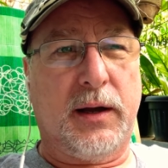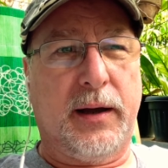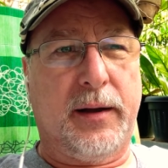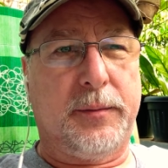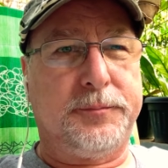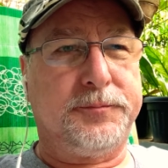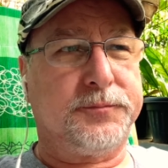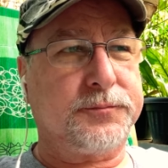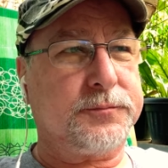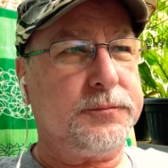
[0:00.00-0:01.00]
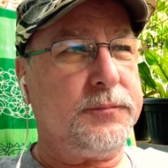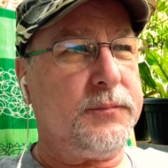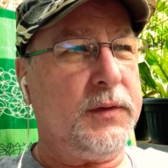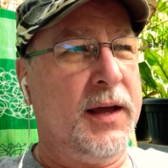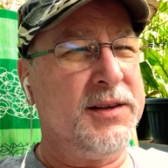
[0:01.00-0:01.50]
Um,
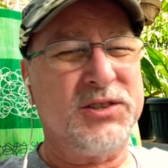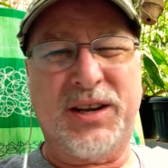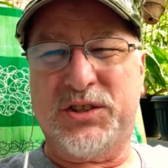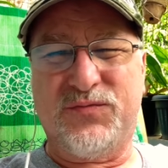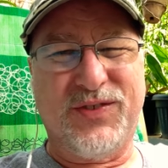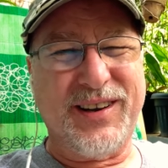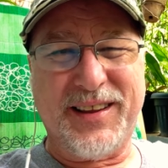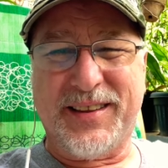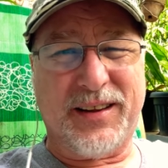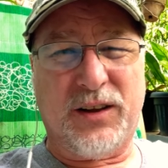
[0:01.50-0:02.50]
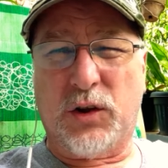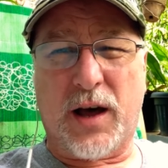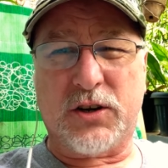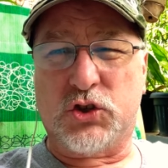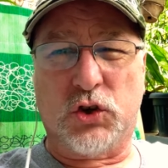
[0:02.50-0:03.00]
and there's not really a
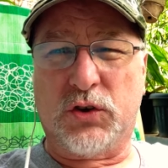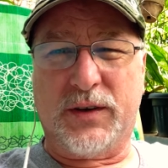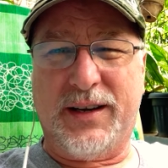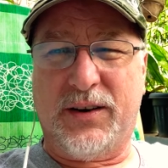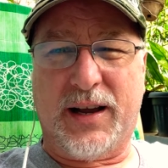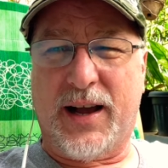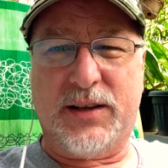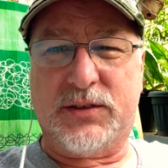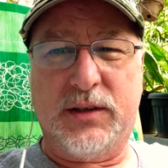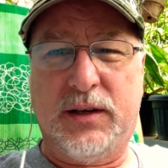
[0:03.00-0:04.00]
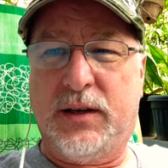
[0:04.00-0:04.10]
lot of sugar in there, guys.